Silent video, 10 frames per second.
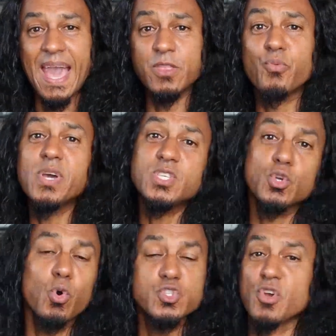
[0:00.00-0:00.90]
And the
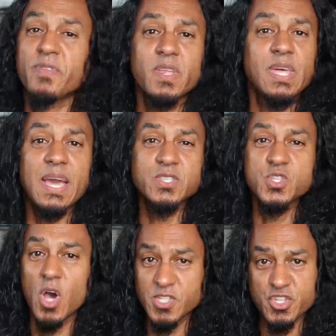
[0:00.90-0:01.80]
reason core strengthening
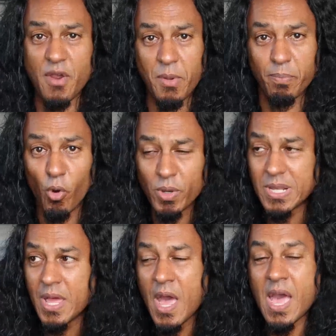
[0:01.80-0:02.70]
exercises are important,